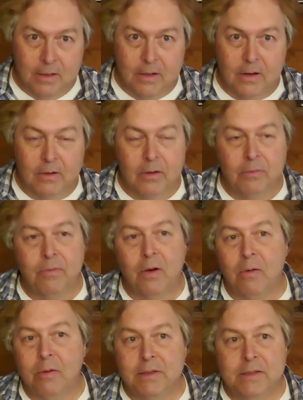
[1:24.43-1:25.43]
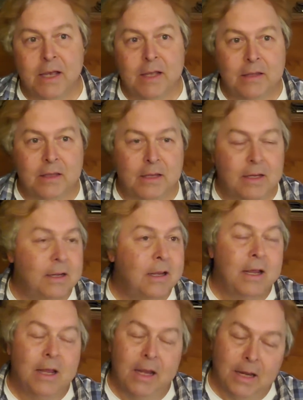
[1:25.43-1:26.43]
You've always had the
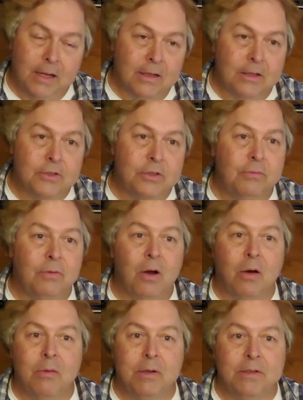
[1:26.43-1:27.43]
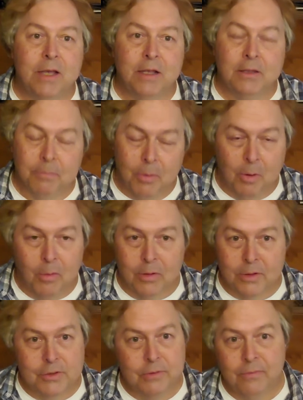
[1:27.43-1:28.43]
English, you've always had the
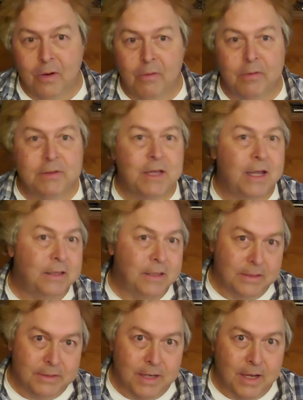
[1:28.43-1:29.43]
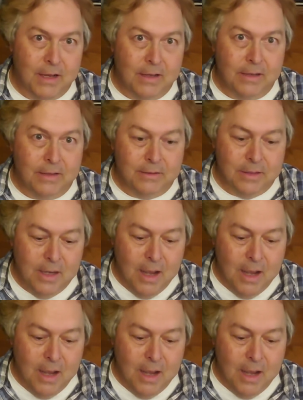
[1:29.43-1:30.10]
Polish, you've always had the Italians.